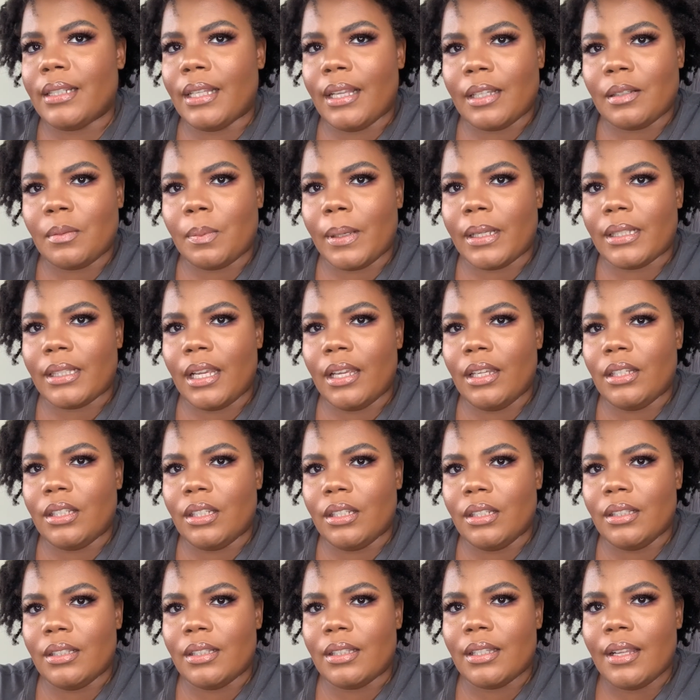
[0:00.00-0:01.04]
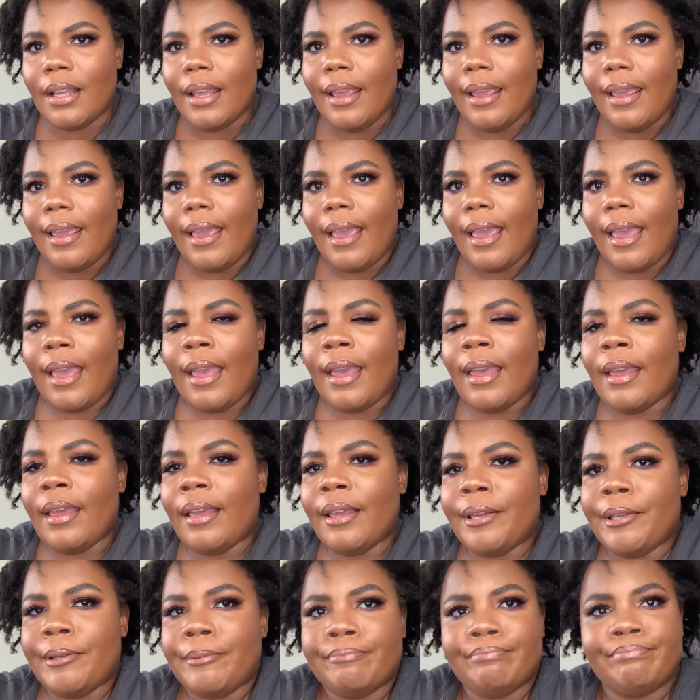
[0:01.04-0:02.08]
expectations,
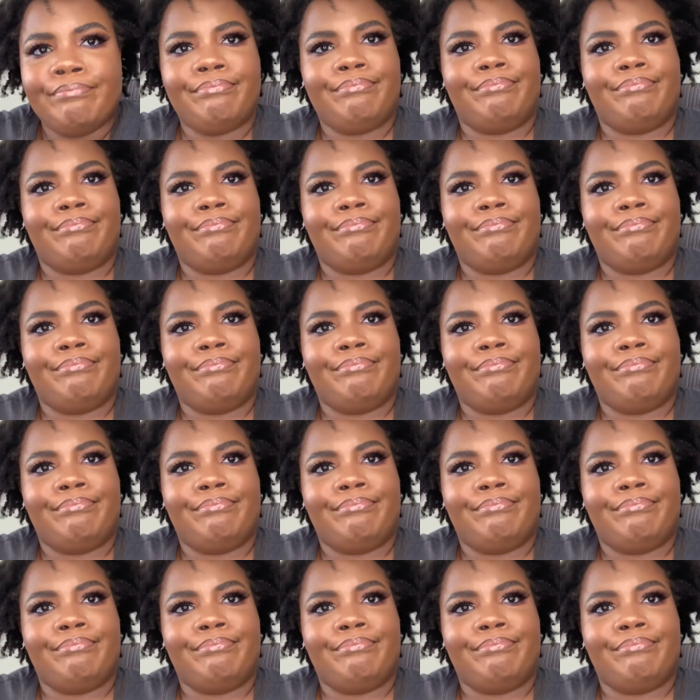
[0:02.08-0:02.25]
and